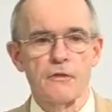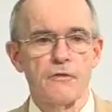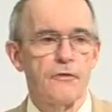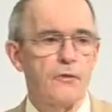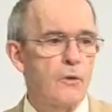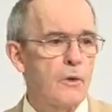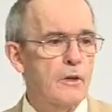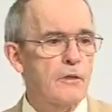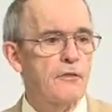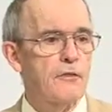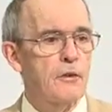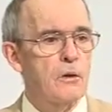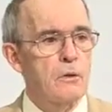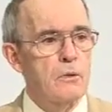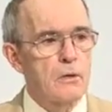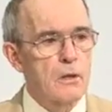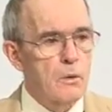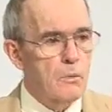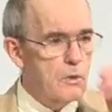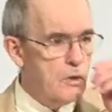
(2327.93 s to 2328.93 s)
is a fourth
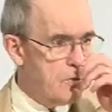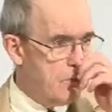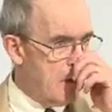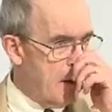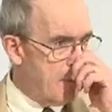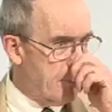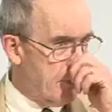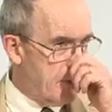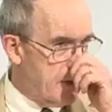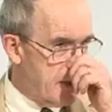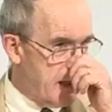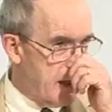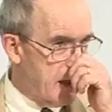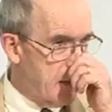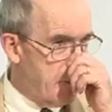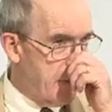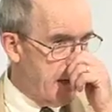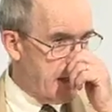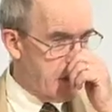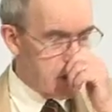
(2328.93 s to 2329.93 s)
view that was
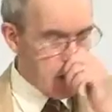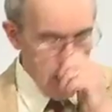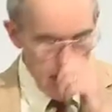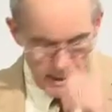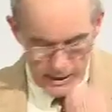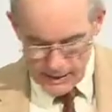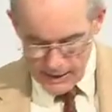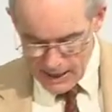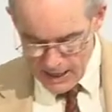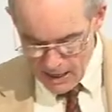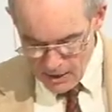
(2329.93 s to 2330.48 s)
represented by John